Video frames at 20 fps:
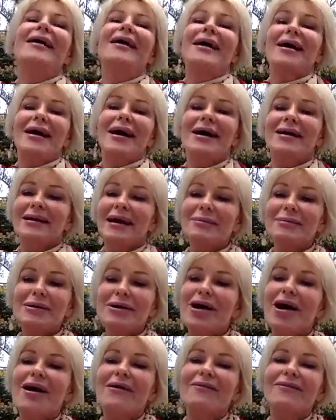a hot cup of
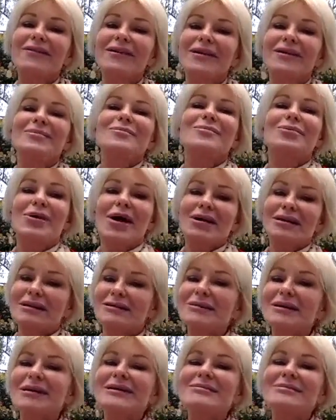coffee brought
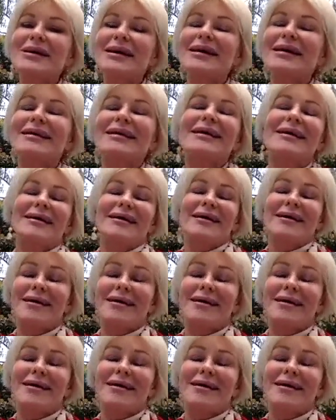to me in bed